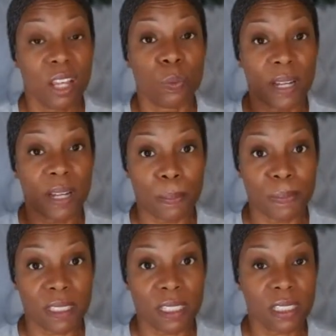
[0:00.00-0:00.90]
What happens
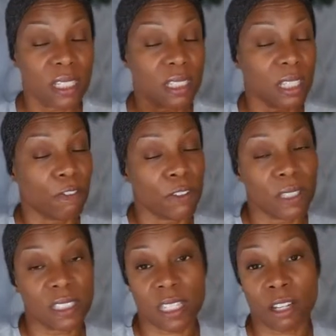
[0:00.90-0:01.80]
is they fill
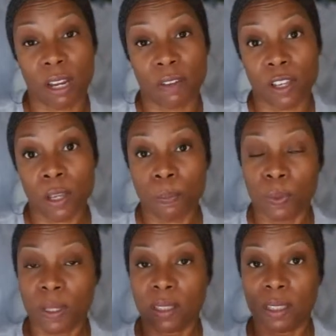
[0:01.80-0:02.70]
these aircraft up
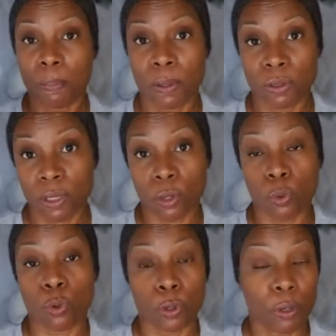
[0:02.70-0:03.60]
with the personnel
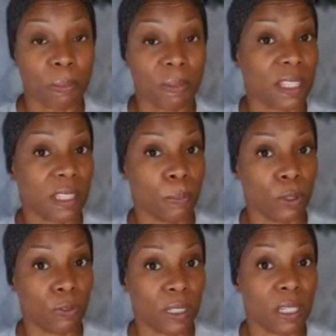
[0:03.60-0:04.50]
or equipment that they're
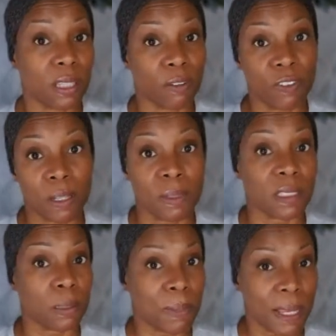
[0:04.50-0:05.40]
moving and their families
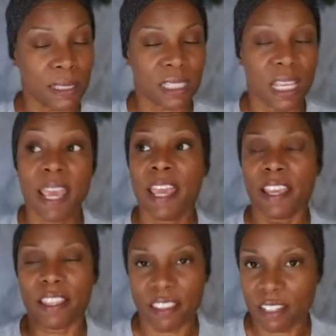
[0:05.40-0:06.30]
and pets.
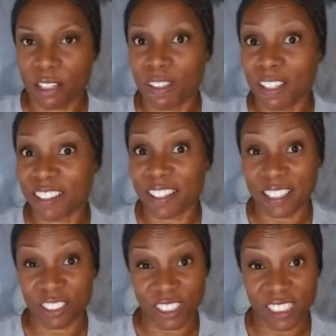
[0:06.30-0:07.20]
And then if there are
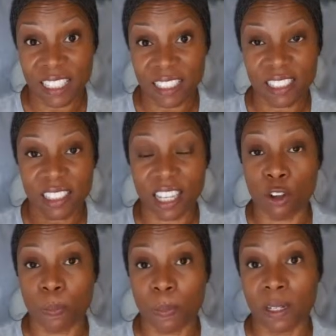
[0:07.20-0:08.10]
extra seats, they
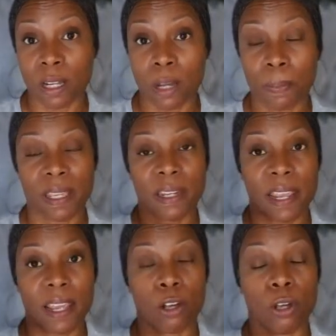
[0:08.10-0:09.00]
open it up. And
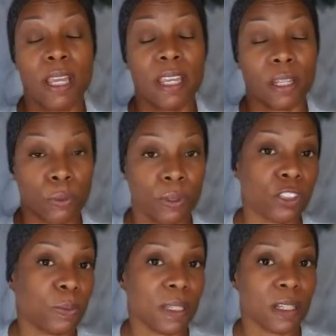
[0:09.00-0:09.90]
now, in order to
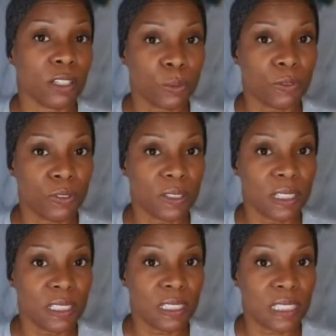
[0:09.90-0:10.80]
be eligible for
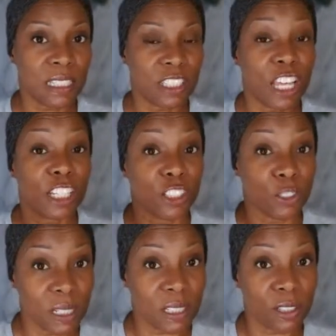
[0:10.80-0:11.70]
these seats, you
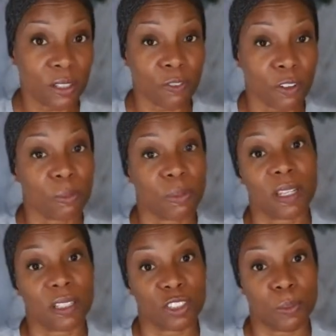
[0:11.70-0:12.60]
need to confirm your
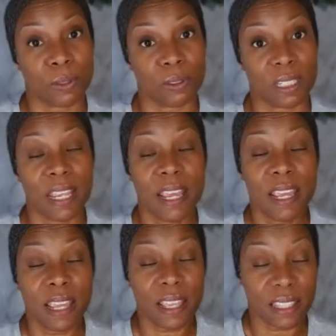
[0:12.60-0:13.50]
eligibility.
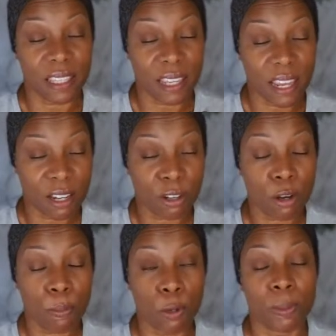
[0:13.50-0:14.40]
And the Air
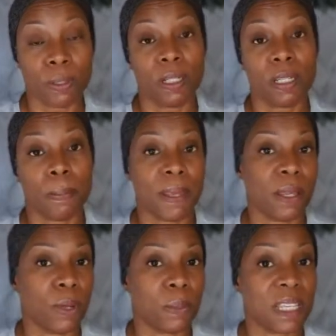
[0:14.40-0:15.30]
Mobility Command
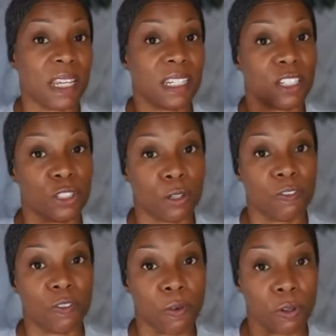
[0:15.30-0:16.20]
website is your
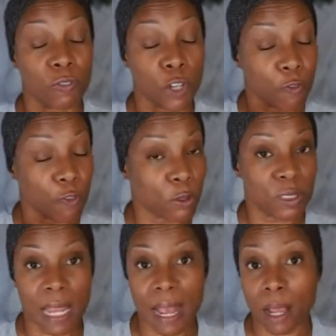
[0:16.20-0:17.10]
first
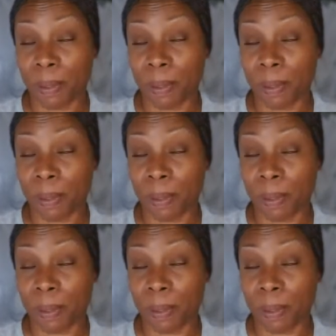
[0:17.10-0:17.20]
stop.